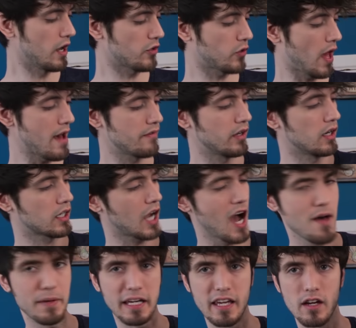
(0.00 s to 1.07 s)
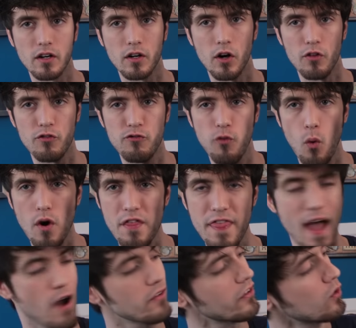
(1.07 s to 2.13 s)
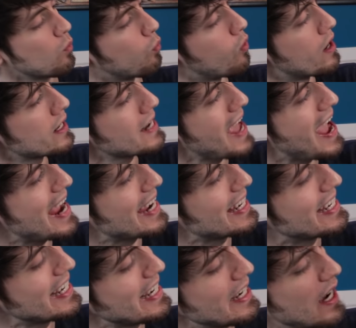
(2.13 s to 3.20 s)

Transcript: We also have a comic here called 4001 AD.